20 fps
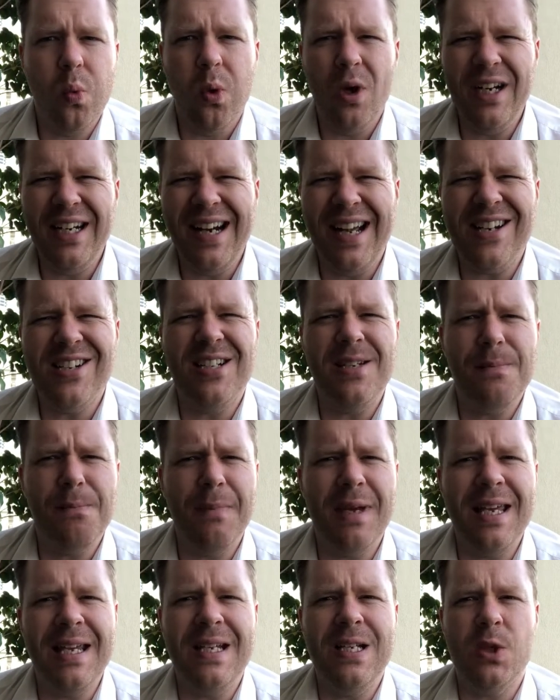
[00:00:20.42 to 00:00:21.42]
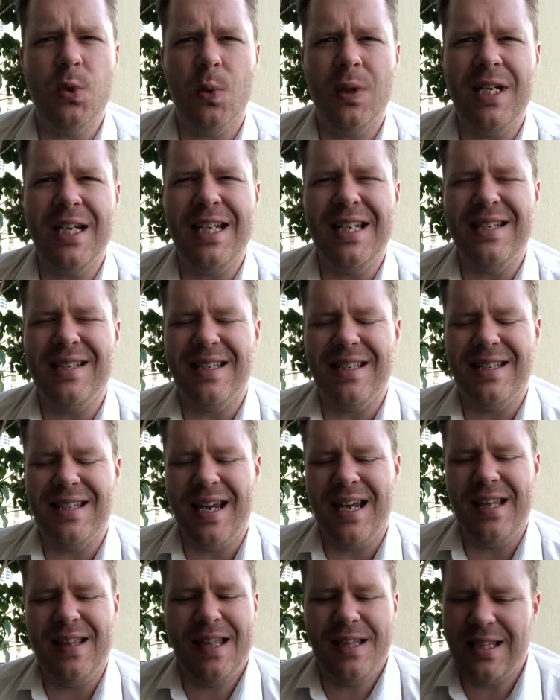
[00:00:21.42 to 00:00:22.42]
what it actually means when it is to
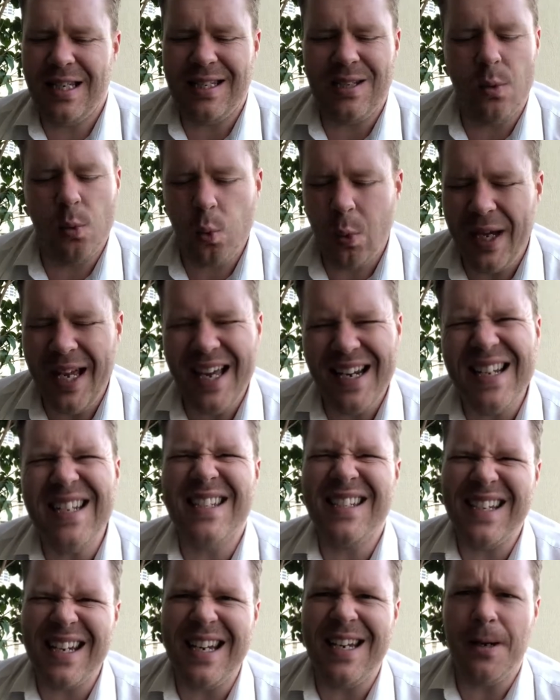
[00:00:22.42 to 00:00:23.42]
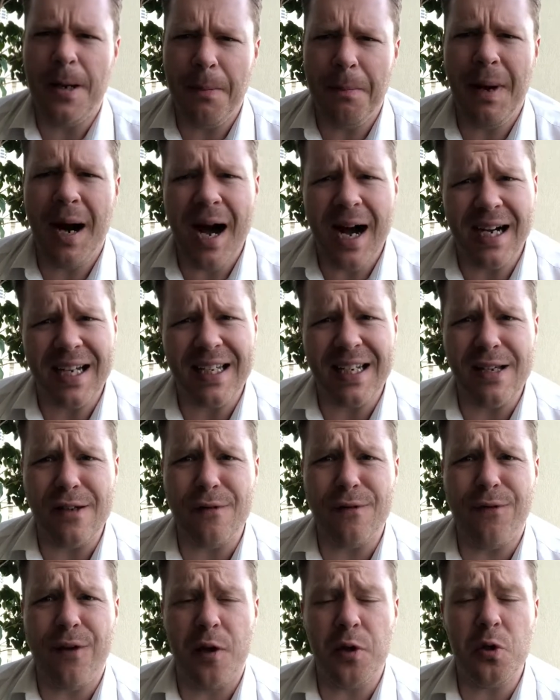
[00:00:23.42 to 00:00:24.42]
say that there's awareness in a marketing
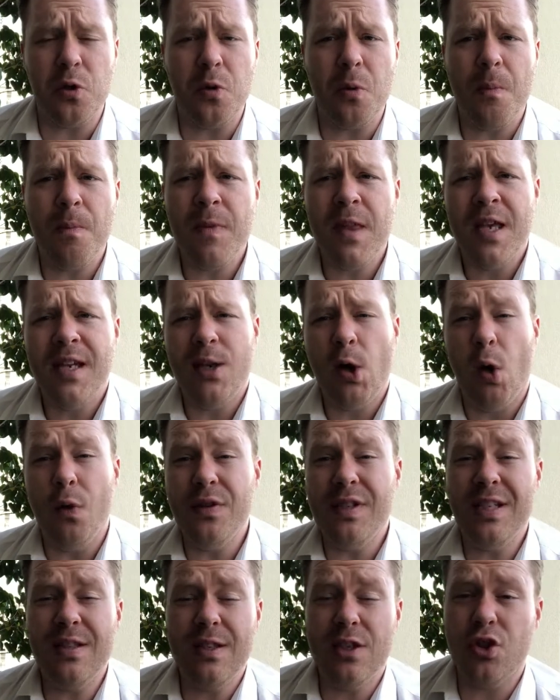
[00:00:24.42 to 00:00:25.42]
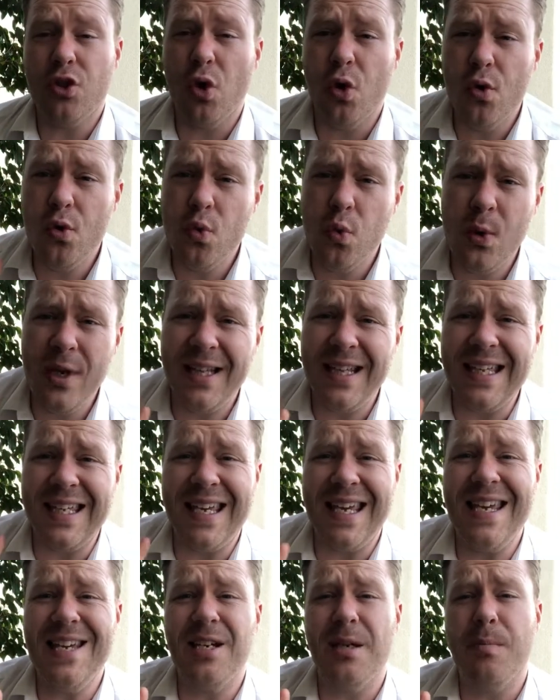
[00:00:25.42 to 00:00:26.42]
funnel. Now, obviously there's two really
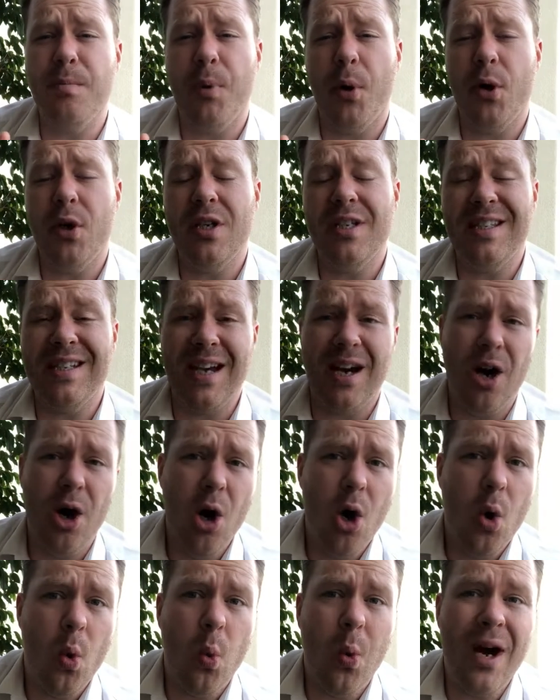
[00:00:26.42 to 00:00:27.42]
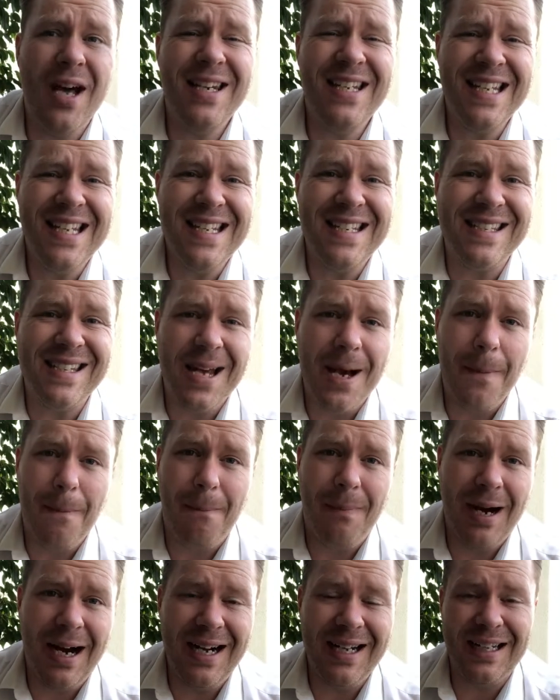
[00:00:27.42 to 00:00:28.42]
key components here. One is
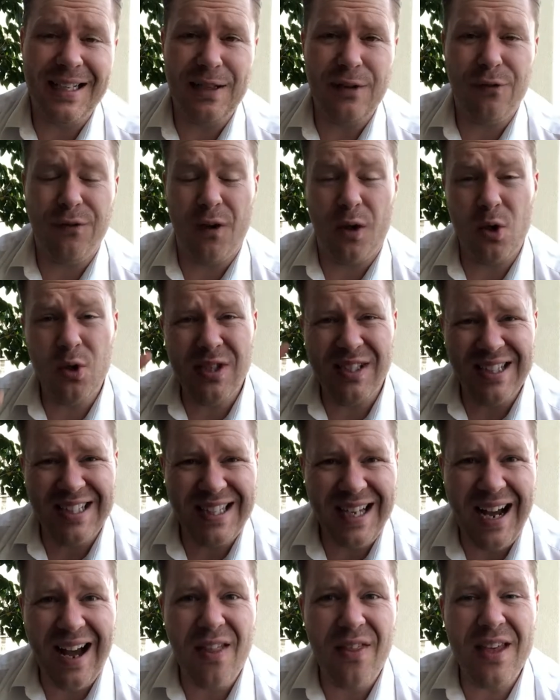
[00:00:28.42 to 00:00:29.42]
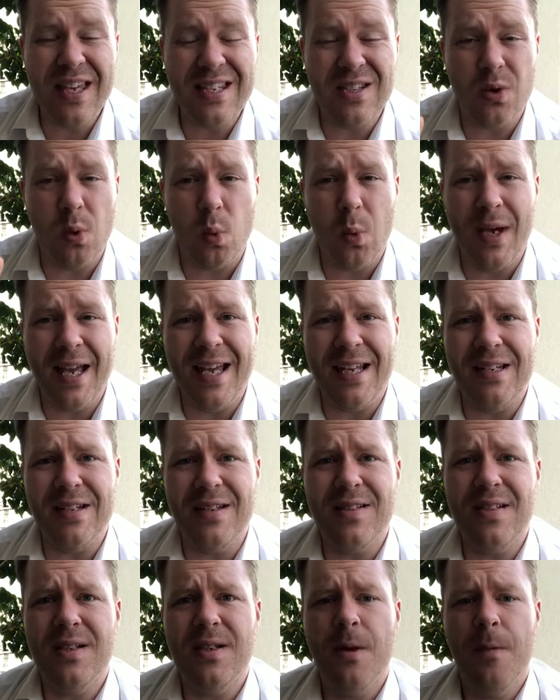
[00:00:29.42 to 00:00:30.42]
marketing funnels and the other is
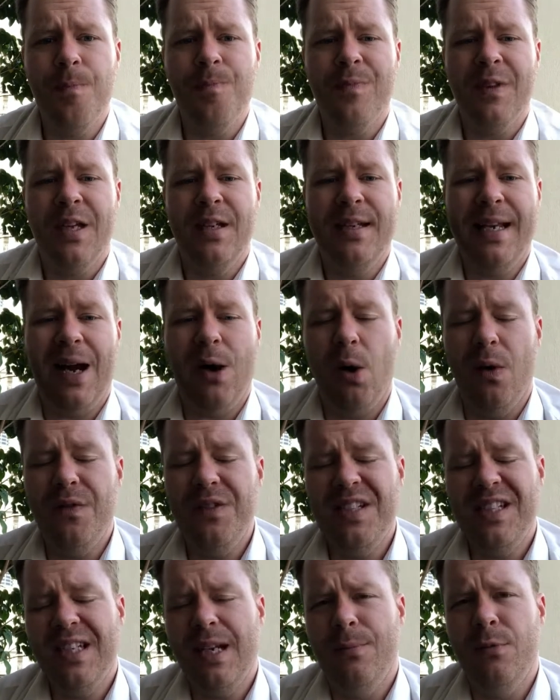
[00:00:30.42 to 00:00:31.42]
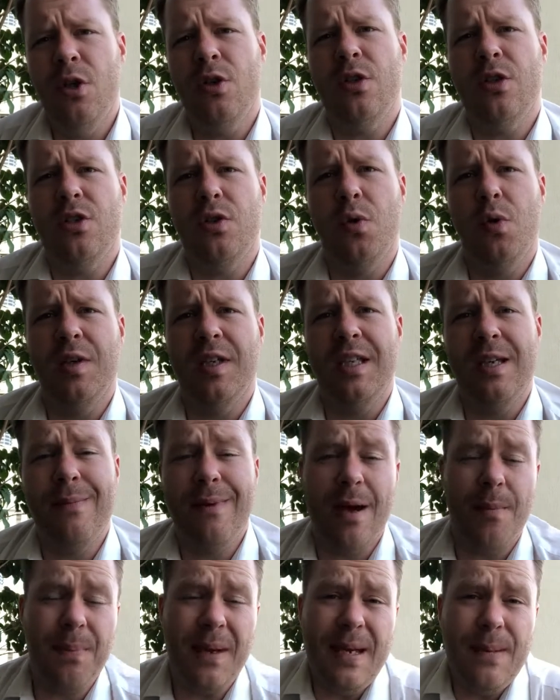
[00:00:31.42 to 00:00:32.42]
awareness. Now, obviously, I'm not just talking
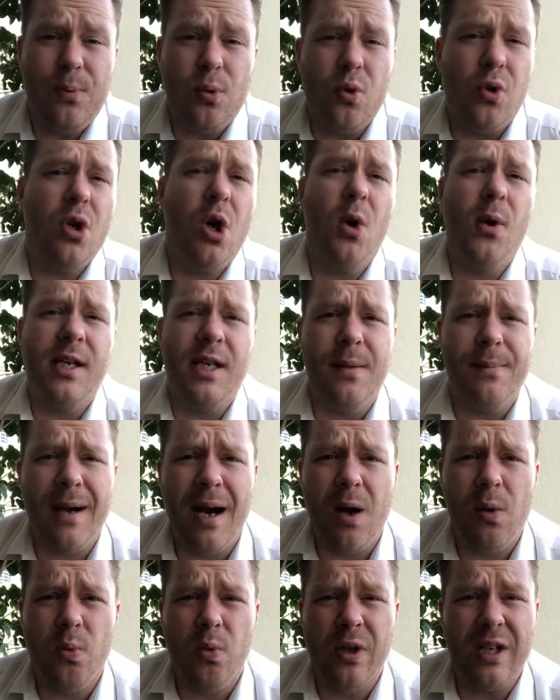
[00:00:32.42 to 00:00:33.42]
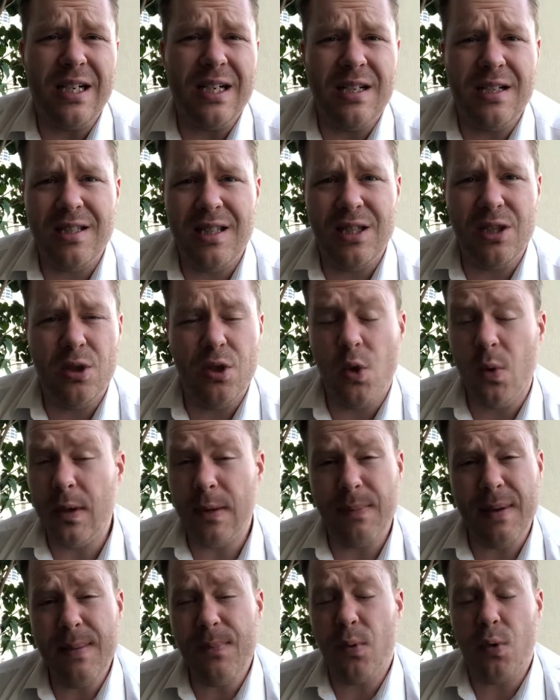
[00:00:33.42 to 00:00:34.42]
about people knowing about what it is that you're
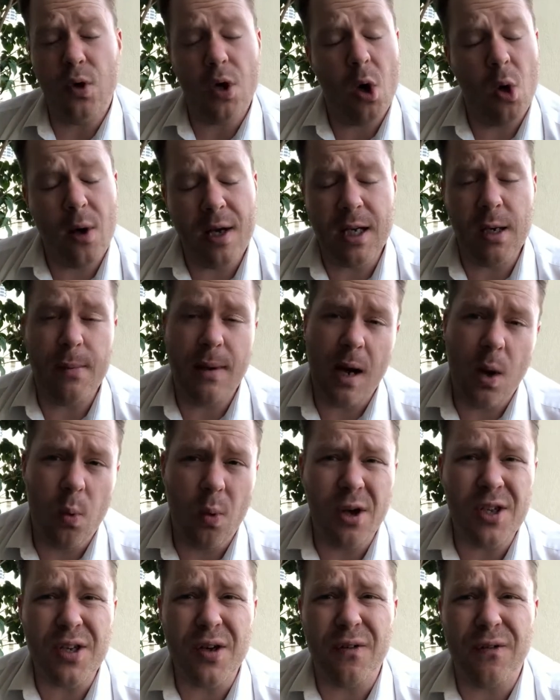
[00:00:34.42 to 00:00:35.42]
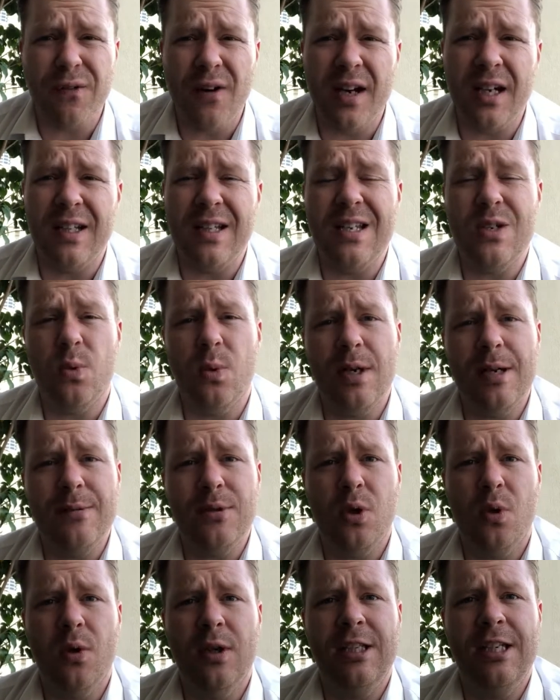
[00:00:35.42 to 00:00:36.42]
doing, people knowing about what your funnel is. What I'm
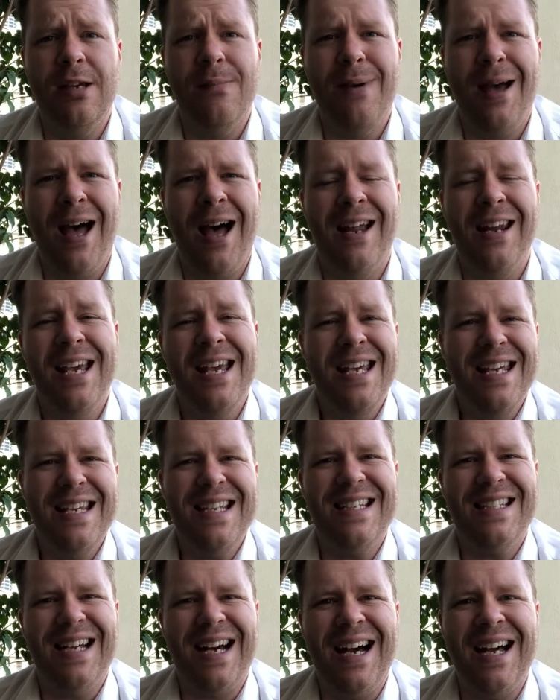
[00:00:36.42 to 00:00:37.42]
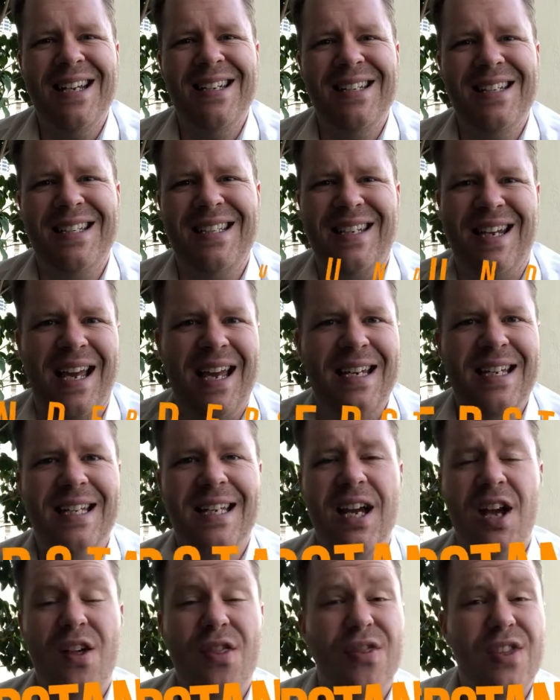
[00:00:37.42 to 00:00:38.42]
talking about is
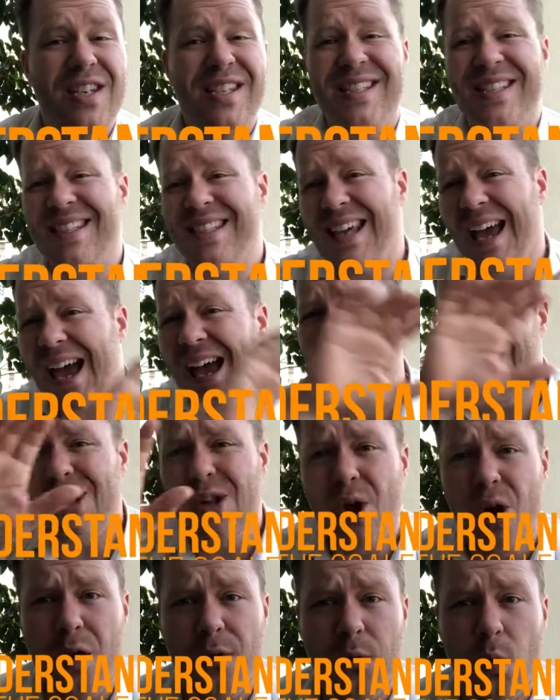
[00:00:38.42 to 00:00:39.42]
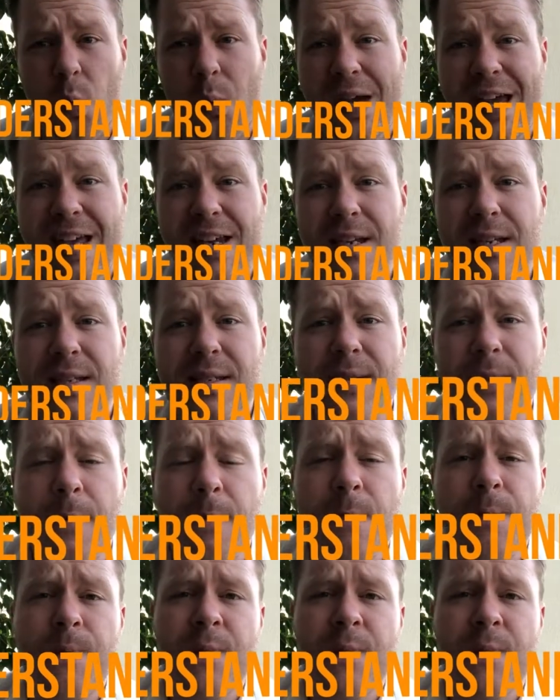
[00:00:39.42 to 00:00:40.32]
understanding the scale of awareness.